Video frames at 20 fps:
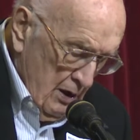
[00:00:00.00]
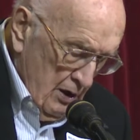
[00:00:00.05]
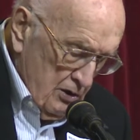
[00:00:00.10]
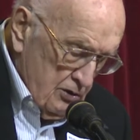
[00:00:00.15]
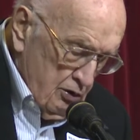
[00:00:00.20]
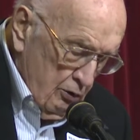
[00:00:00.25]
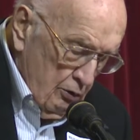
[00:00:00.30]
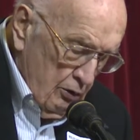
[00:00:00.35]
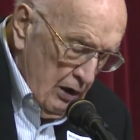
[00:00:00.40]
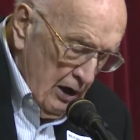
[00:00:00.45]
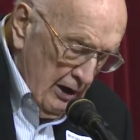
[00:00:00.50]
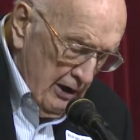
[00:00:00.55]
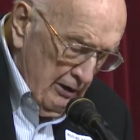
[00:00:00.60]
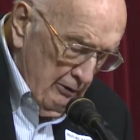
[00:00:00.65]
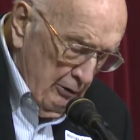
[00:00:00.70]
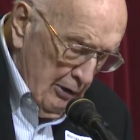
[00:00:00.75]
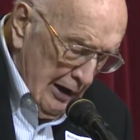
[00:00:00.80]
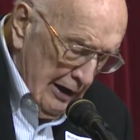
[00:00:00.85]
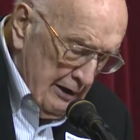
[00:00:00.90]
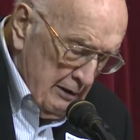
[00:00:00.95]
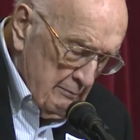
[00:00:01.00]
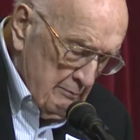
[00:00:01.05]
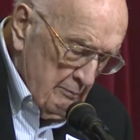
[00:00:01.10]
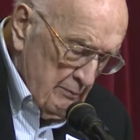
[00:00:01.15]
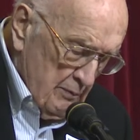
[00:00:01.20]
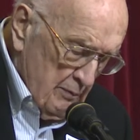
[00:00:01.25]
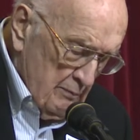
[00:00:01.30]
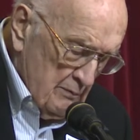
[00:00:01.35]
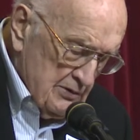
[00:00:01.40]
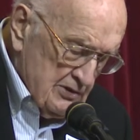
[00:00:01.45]
two Hutterite
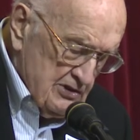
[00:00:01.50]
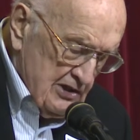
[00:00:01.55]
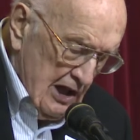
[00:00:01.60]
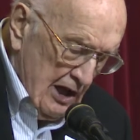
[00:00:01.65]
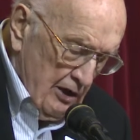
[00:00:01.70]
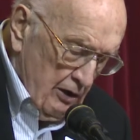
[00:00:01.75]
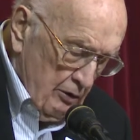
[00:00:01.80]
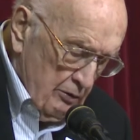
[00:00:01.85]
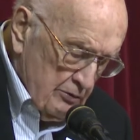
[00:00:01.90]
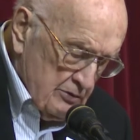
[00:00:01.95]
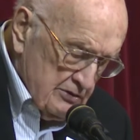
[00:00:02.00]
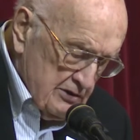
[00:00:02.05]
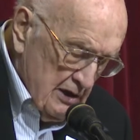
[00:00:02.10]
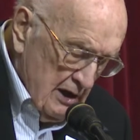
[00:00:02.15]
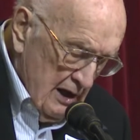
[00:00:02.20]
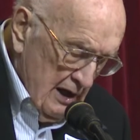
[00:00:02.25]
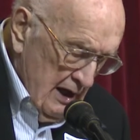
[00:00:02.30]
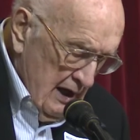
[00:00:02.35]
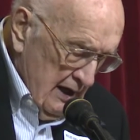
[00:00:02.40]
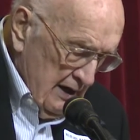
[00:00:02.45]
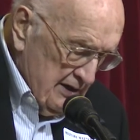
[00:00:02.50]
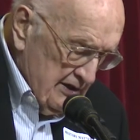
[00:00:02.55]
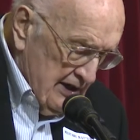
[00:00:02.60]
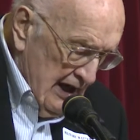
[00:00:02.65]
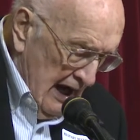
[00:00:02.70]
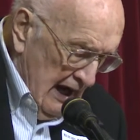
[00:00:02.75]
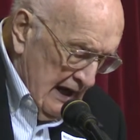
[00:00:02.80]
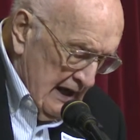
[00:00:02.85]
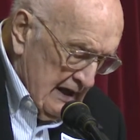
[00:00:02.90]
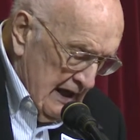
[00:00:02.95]
COs
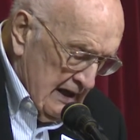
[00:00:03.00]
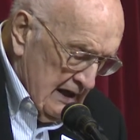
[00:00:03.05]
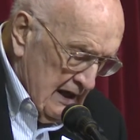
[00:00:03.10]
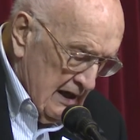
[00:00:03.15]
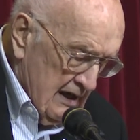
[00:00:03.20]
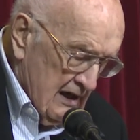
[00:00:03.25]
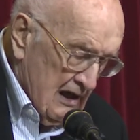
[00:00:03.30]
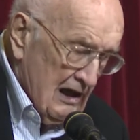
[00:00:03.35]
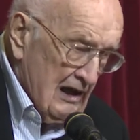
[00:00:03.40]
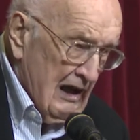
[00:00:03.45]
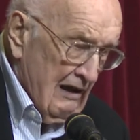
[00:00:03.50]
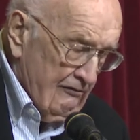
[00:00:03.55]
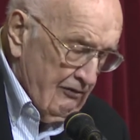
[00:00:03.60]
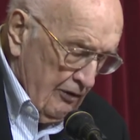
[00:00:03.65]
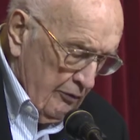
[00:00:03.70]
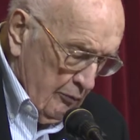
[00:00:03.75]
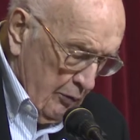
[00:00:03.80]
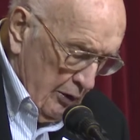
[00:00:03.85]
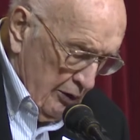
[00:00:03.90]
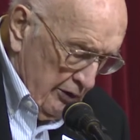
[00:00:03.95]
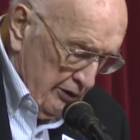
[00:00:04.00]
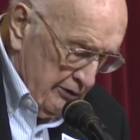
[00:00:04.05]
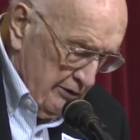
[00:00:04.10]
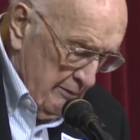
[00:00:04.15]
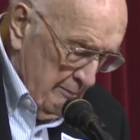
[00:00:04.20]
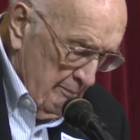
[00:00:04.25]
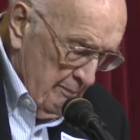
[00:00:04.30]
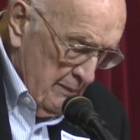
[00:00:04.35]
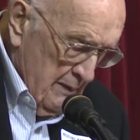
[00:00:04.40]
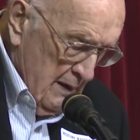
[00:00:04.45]
dying at Leavenworth,
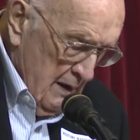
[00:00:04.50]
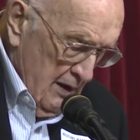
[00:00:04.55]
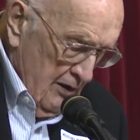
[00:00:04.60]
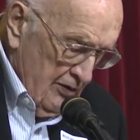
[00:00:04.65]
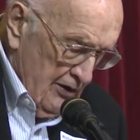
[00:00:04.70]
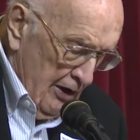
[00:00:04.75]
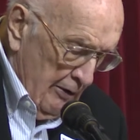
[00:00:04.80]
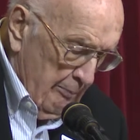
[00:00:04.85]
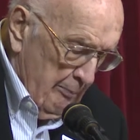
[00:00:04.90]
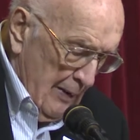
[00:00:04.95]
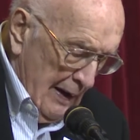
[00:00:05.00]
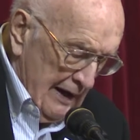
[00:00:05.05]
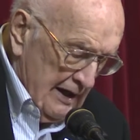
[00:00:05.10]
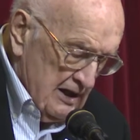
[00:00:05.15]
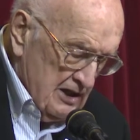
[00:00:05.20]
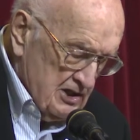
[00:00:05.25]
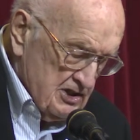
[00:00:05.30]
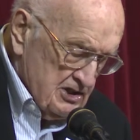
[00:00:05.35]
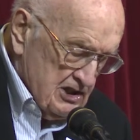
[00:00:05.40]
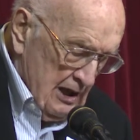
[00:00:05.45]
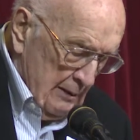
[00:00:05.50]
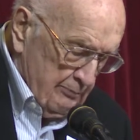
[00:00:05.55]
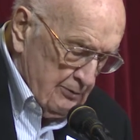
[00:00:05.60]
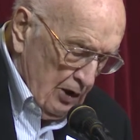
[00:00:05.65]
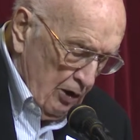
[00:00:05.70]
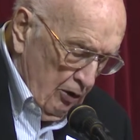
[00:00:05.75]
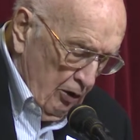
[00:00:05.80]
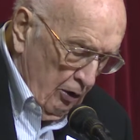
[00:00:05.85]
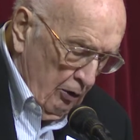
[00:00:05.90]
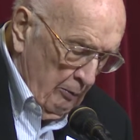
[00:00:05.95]
their bodies shipped
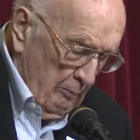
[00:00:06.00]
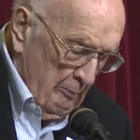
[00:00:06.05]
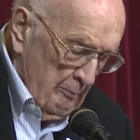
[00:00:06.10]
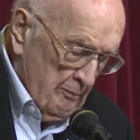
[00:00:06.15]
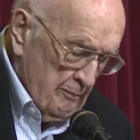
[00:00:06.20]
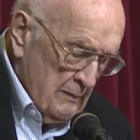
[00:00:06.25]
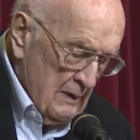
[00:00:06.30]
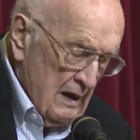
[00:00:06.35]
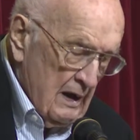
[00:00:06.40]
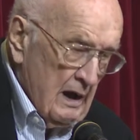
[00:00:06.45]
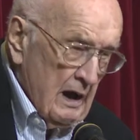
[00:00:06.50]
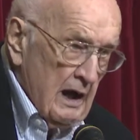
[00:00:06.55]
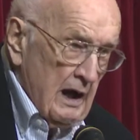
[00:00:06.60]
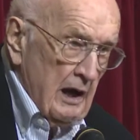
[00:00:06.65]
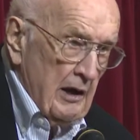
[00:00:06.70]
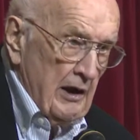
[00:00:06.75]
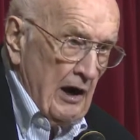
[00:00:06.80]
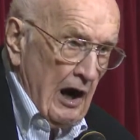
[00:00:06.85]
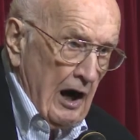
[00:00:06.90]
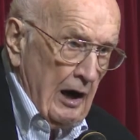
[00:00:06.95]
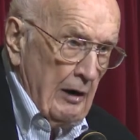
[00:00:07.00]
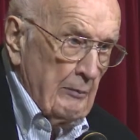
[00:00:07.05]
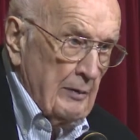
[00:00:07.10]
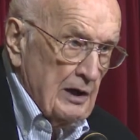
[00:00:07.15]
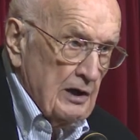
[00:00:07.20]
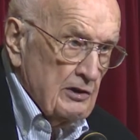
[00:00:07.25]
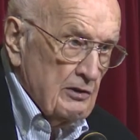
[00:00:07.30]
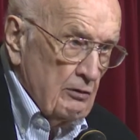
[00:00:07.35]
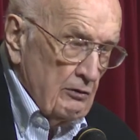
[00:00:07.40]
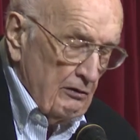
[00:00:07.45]
home in Army
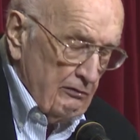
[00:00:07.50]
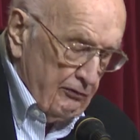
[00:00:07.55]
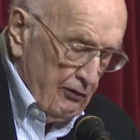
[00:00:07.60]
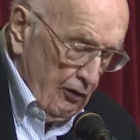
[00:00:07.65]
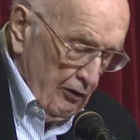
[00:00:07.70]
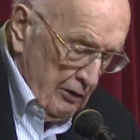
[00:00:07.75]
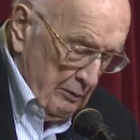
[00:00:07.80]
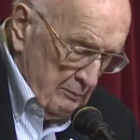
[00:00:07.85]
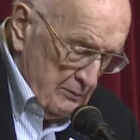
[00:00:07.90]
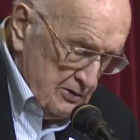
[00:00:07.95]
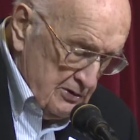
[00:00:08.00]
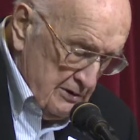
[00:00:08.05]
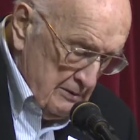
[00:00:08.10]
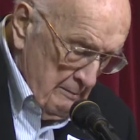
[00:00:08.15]
uniforms.